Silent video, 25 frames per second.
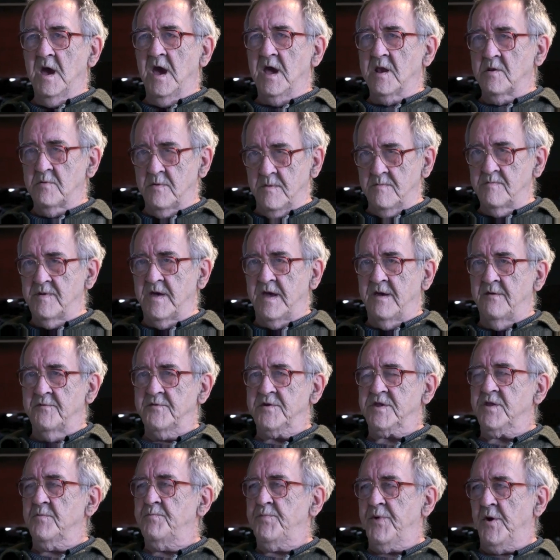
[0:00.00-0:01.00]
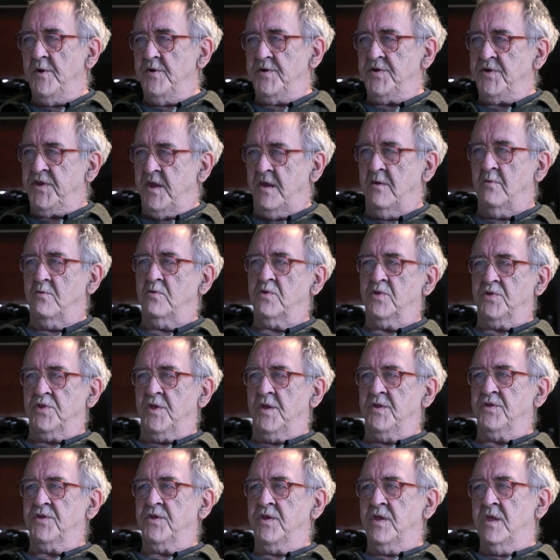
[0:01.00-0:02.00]
I remember having to point out
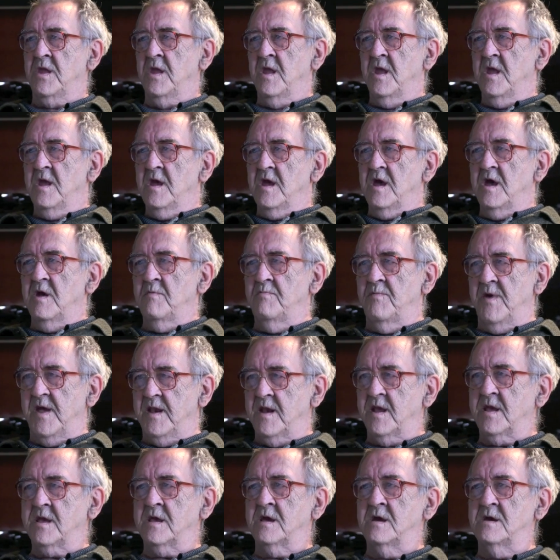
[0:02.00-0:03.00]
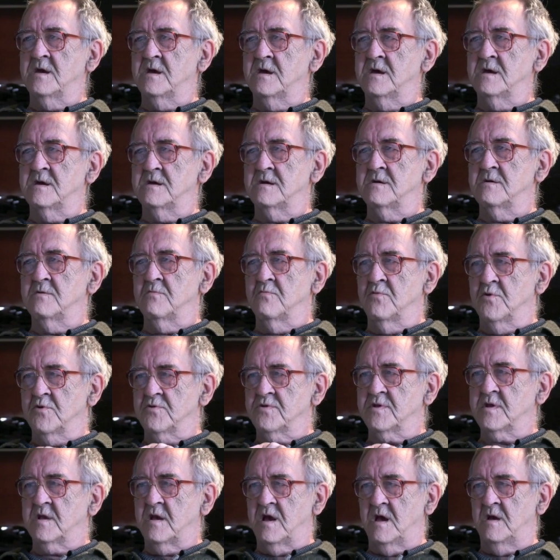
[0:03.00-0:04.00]
that America
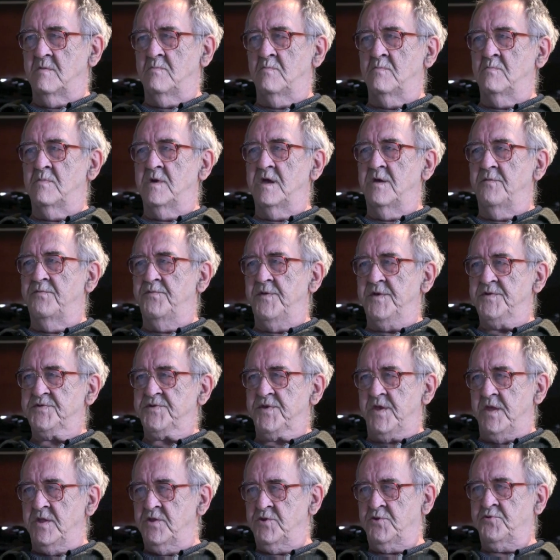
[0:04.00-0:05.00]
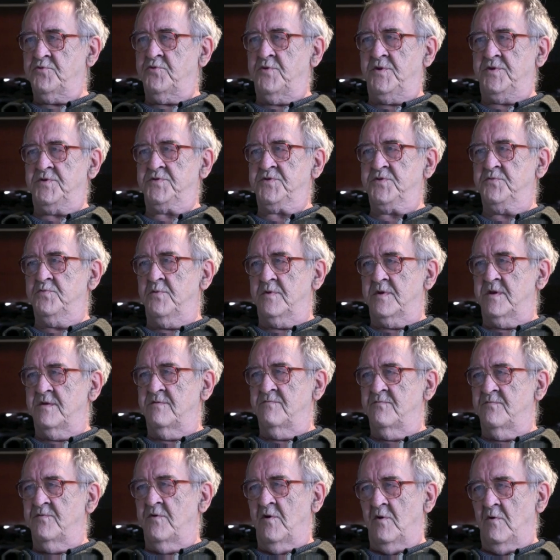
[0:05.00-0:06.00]
would come if its interests were
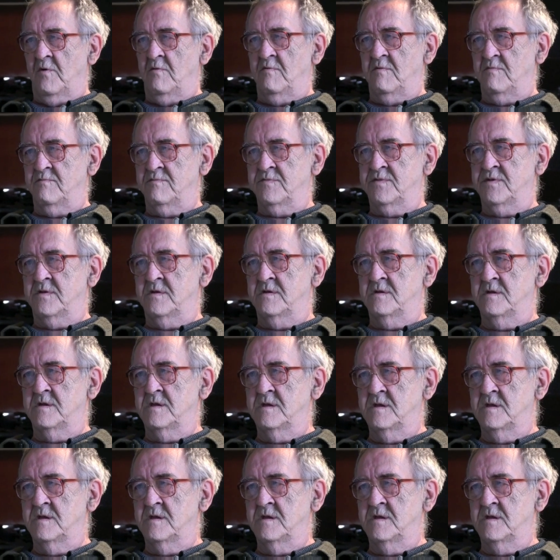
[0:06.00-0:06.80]
involved,